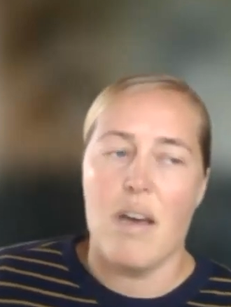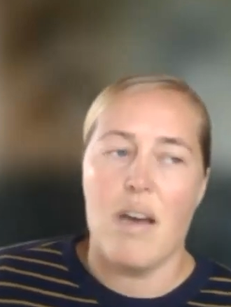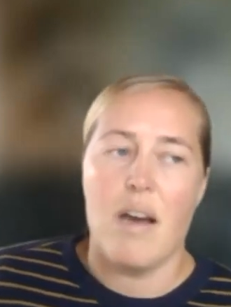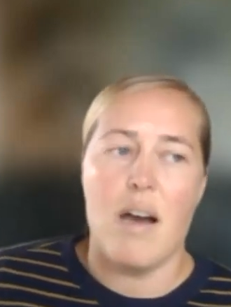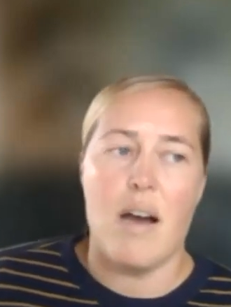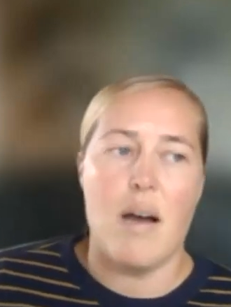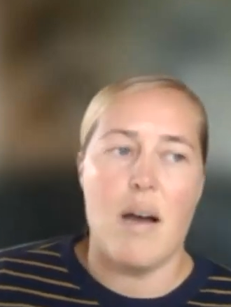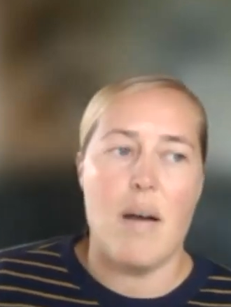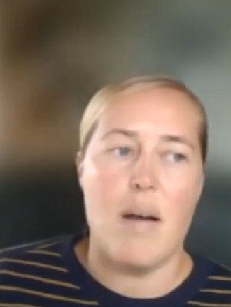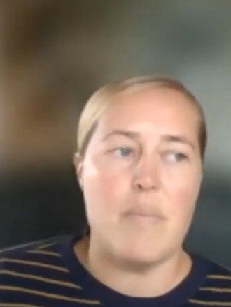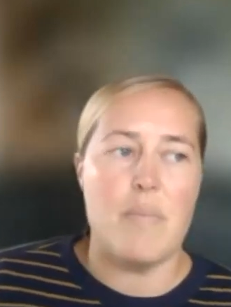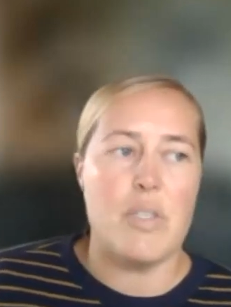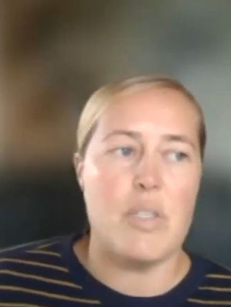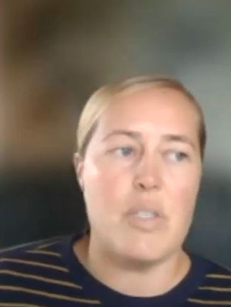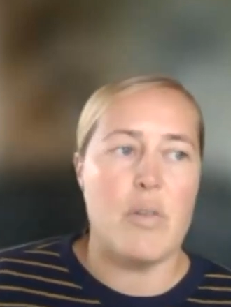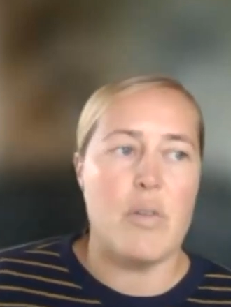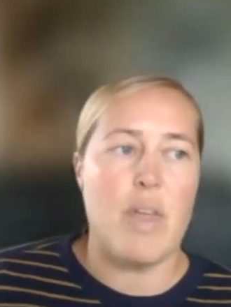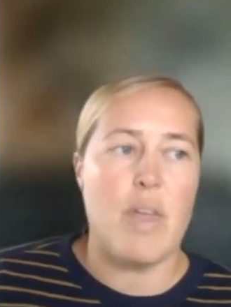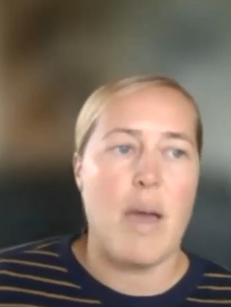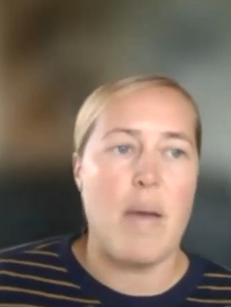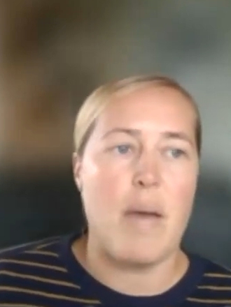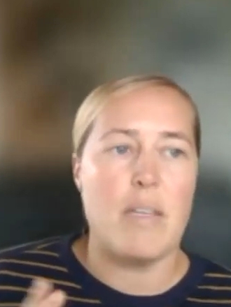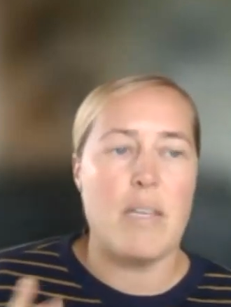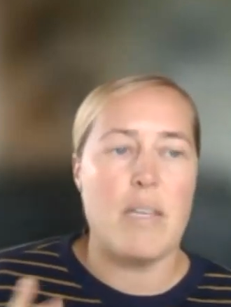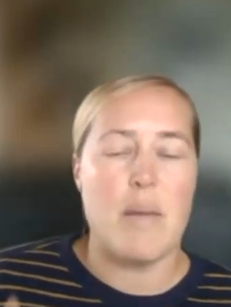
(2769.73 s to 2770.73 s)
Um, so
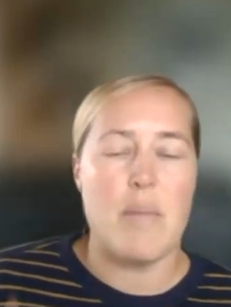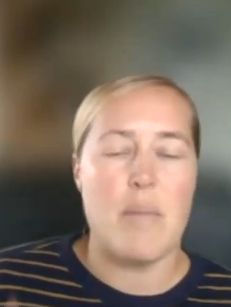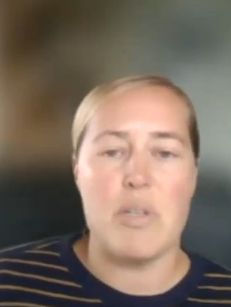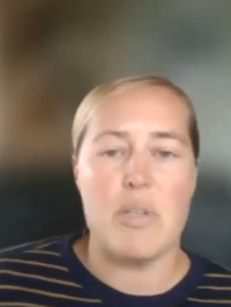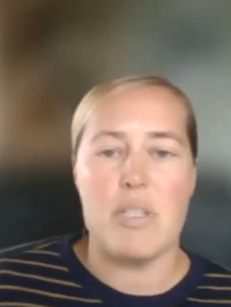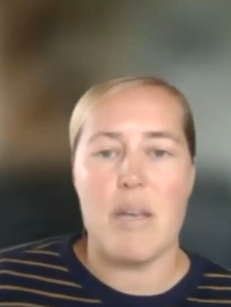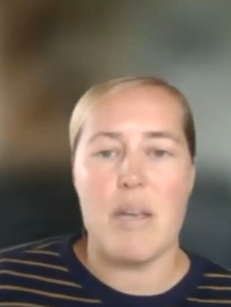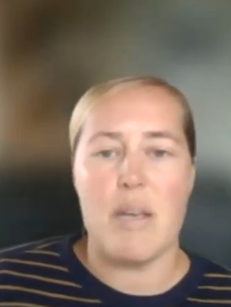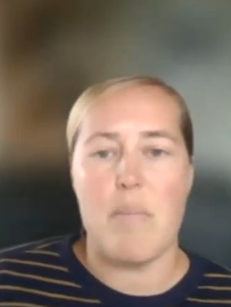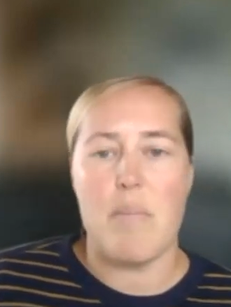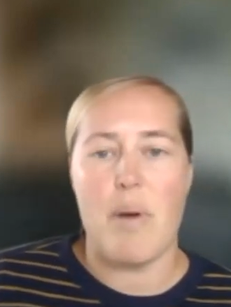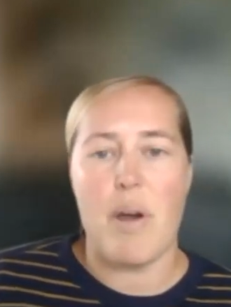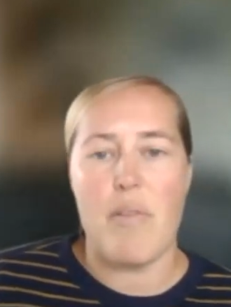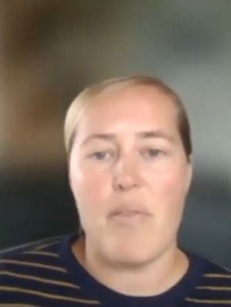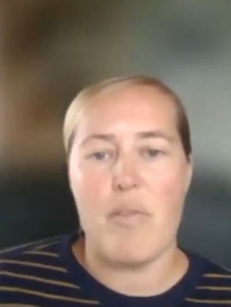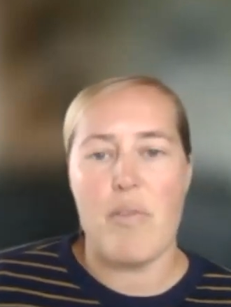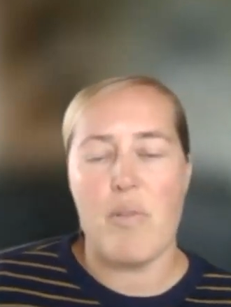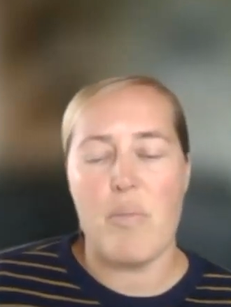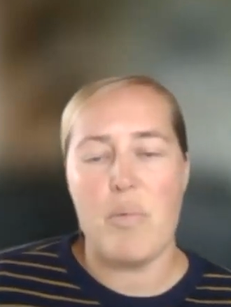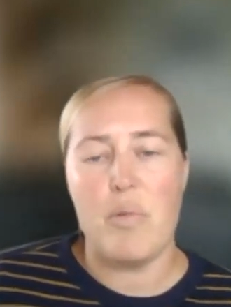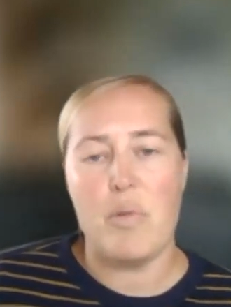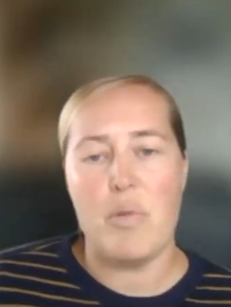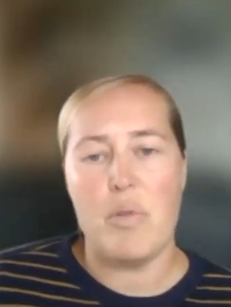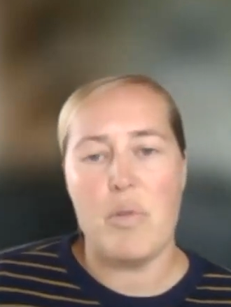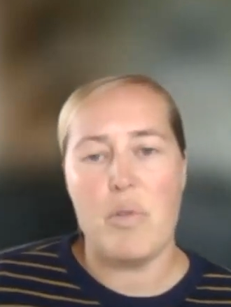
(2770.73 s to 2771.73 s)
that 10% buffer
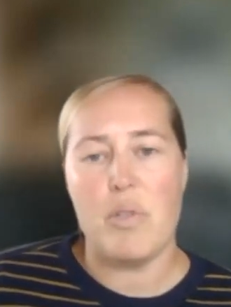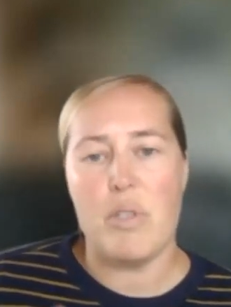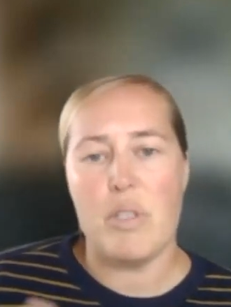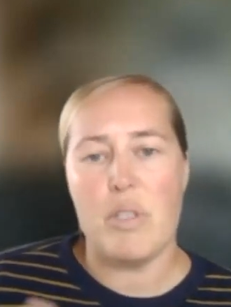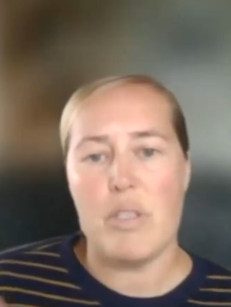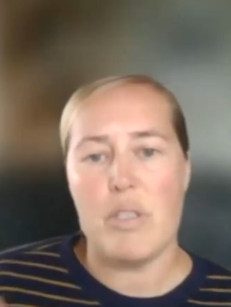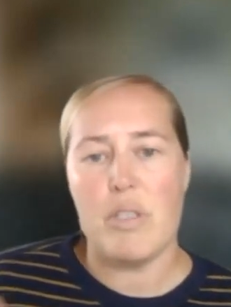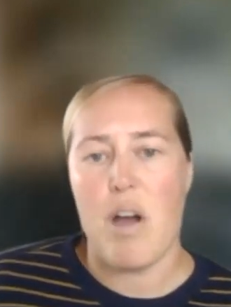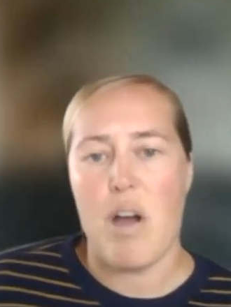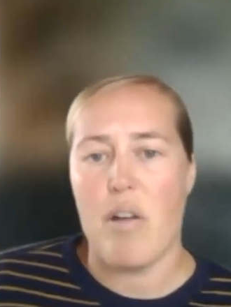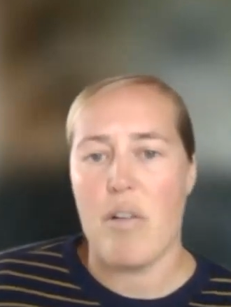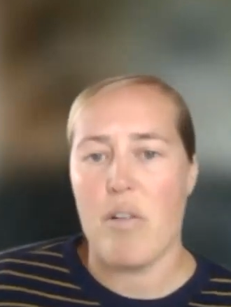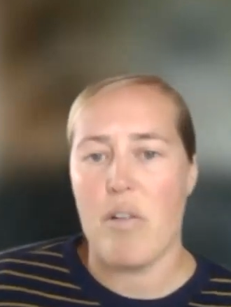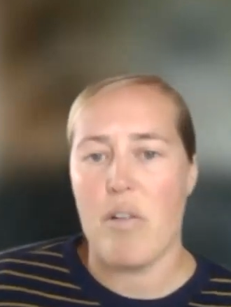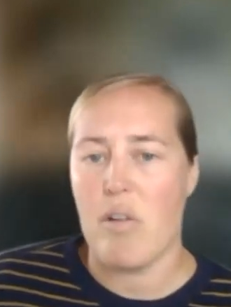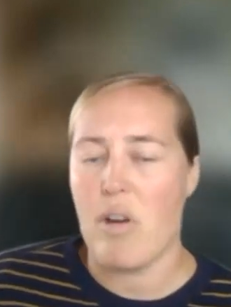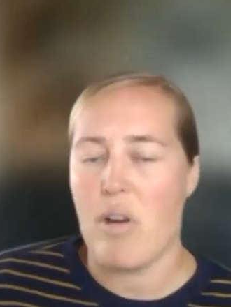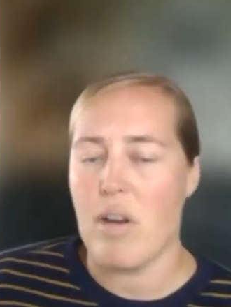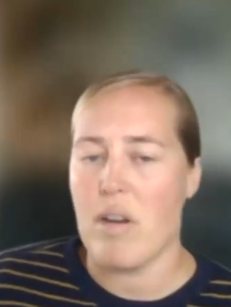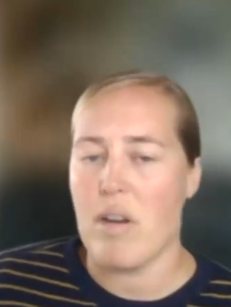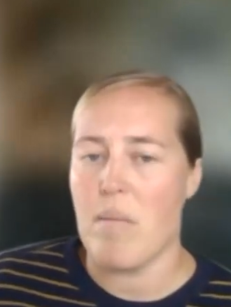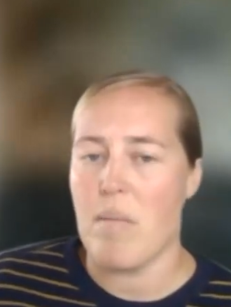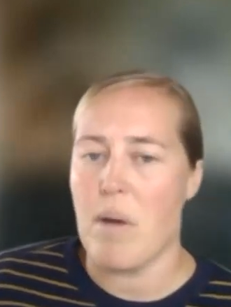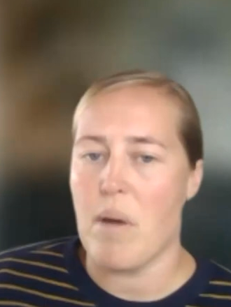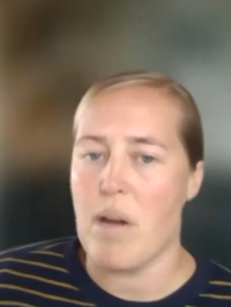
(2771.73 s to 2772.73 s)
pool is
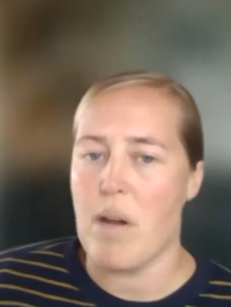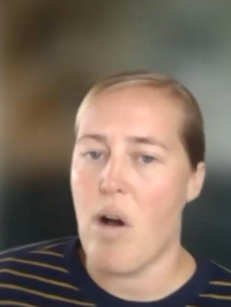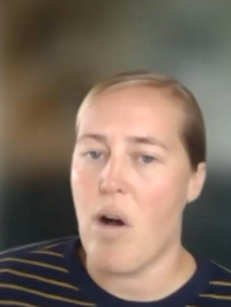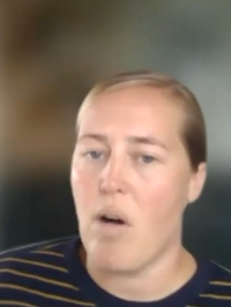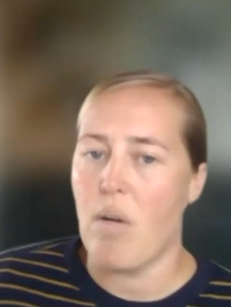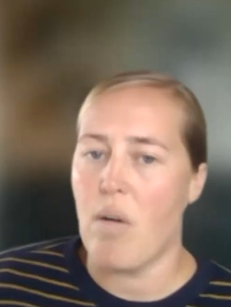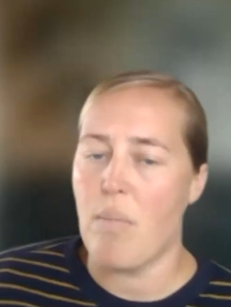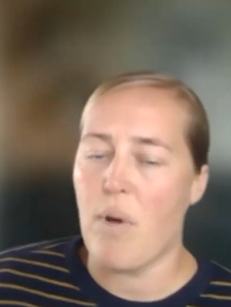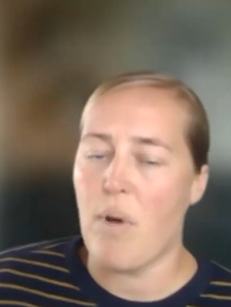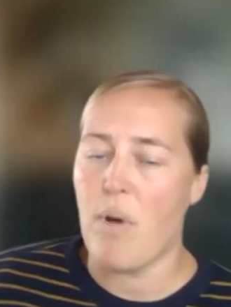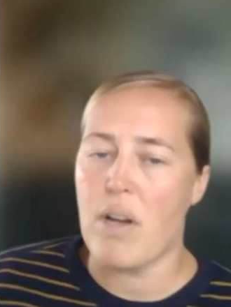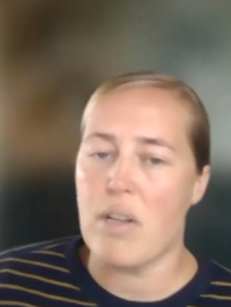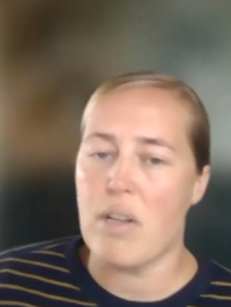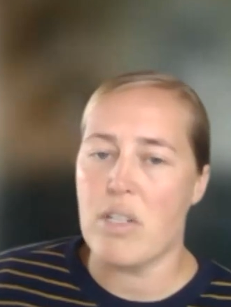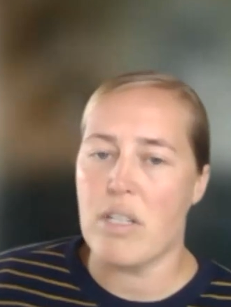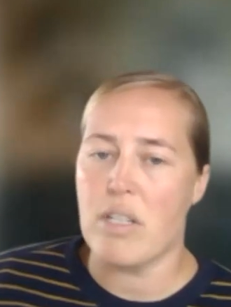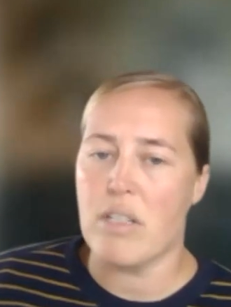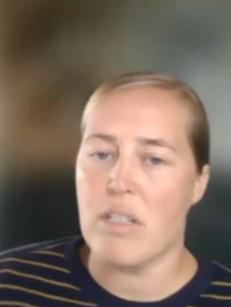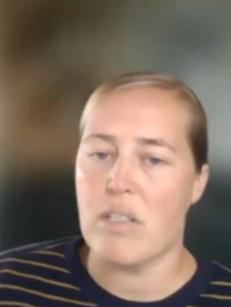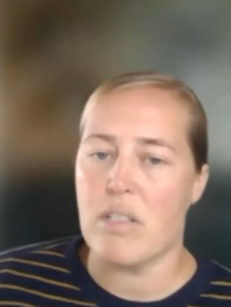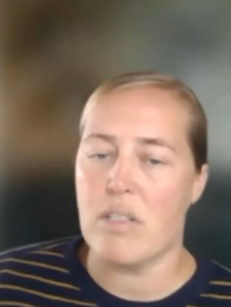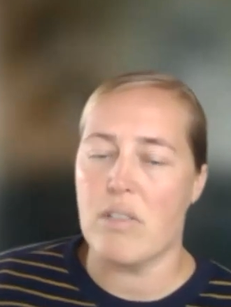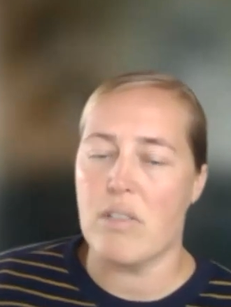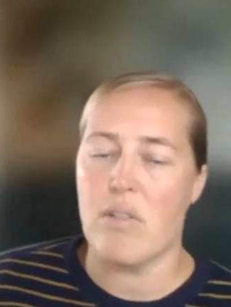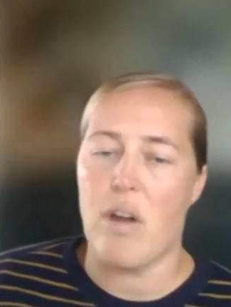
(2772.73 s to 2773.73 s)
congregated among all
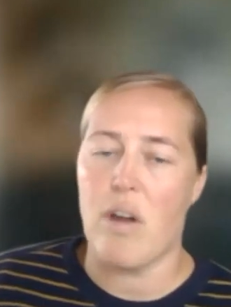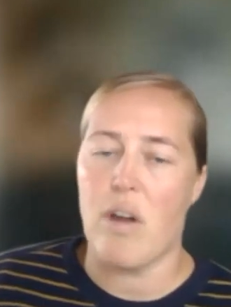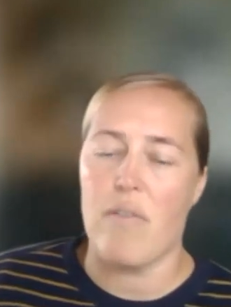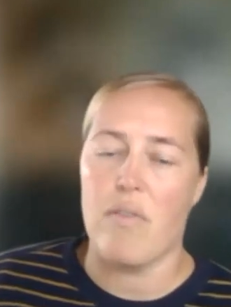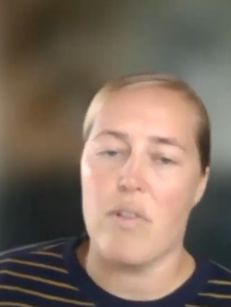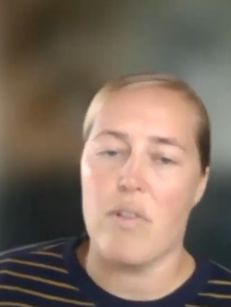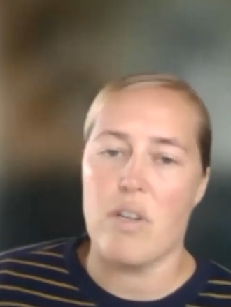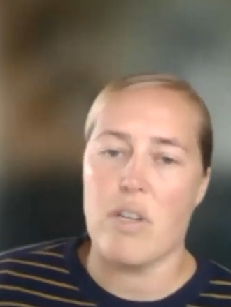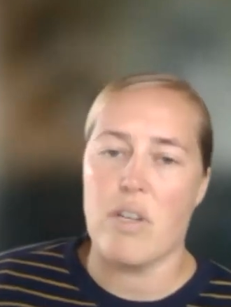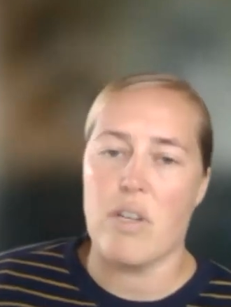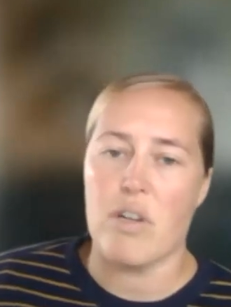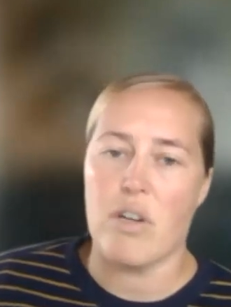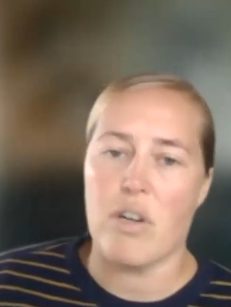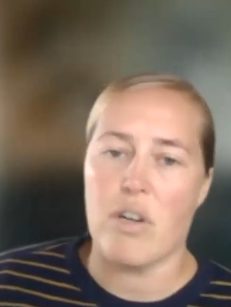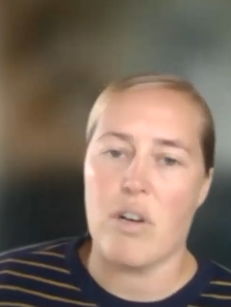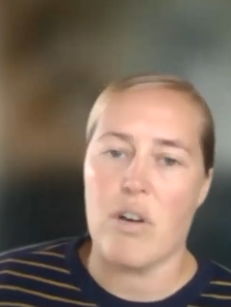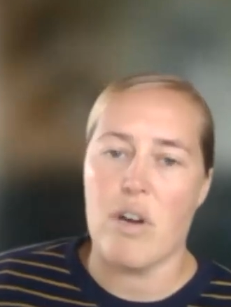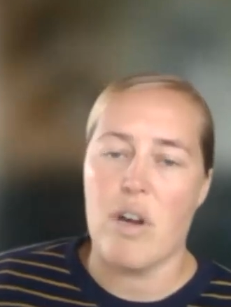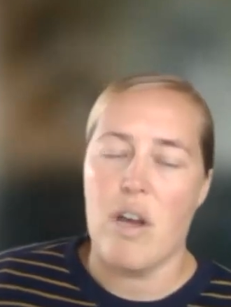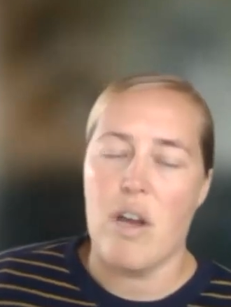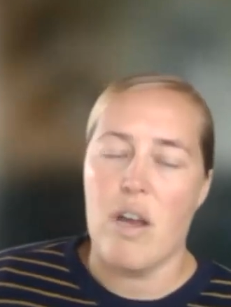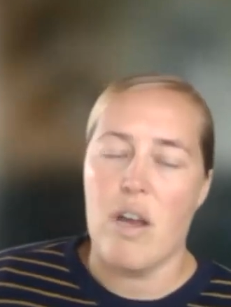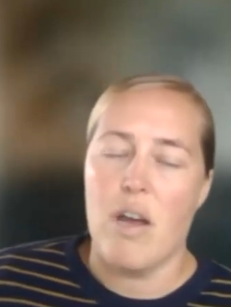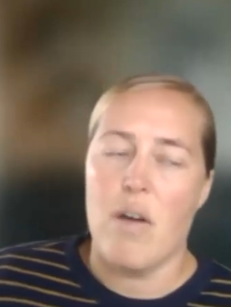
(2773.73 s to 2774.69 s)
projects. And so every year